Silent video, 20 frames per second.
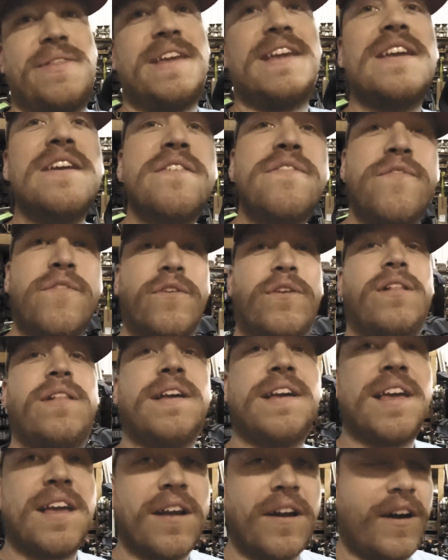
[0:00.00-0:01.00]
thank you for
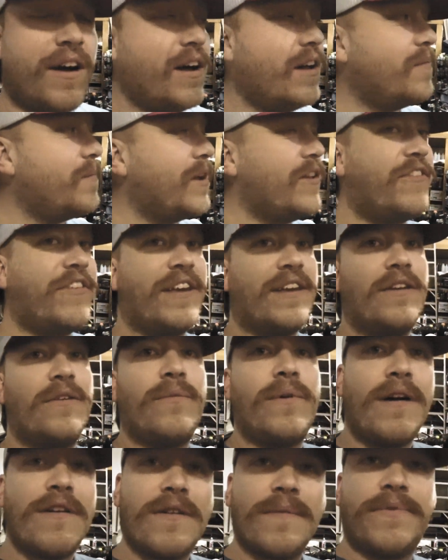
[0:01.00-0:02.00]
clicking on my channel.
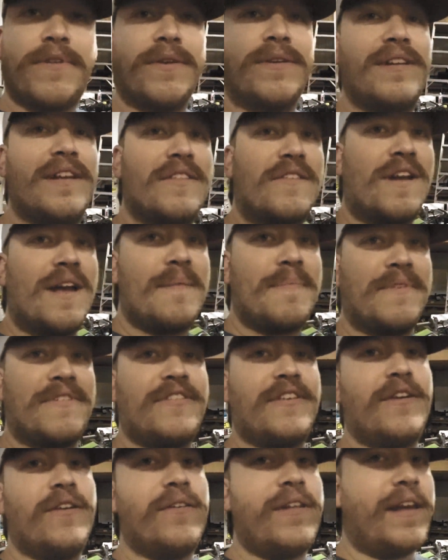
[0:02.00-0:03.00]
Welcome to another
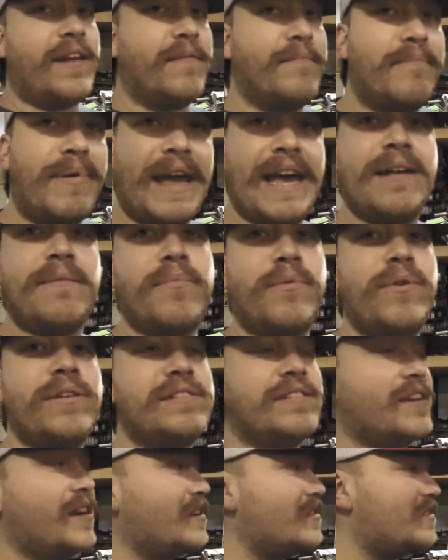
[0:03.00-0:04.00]
episode at Bad
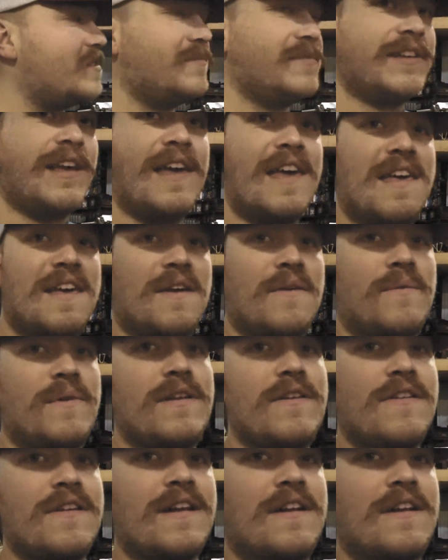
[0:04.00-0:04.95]
Boys Customs. We are